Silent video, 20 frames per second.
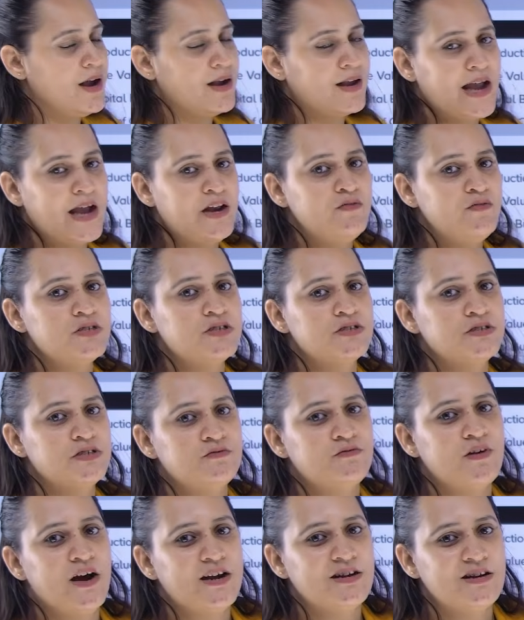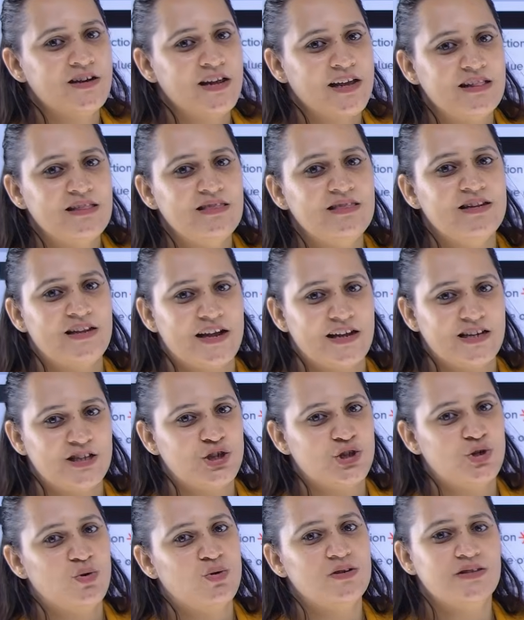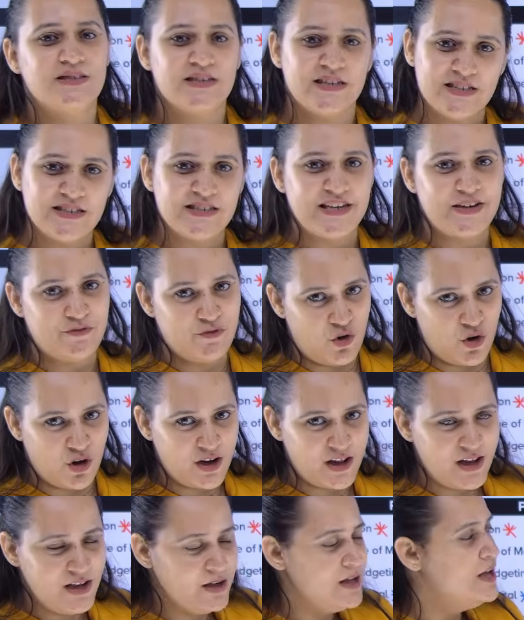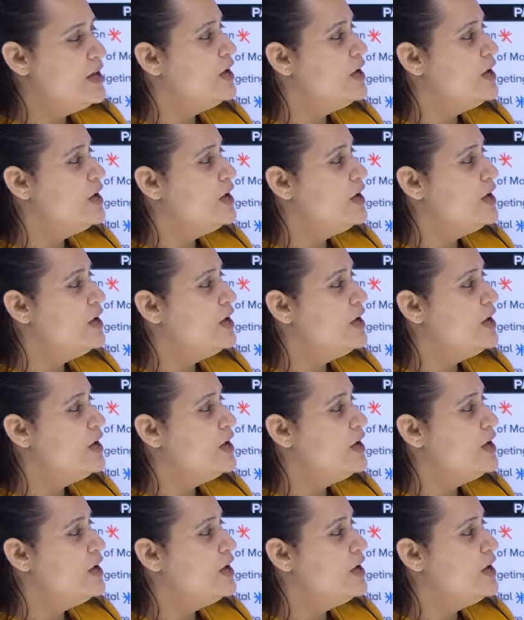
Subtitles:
again which is divided in the ratio 60-40.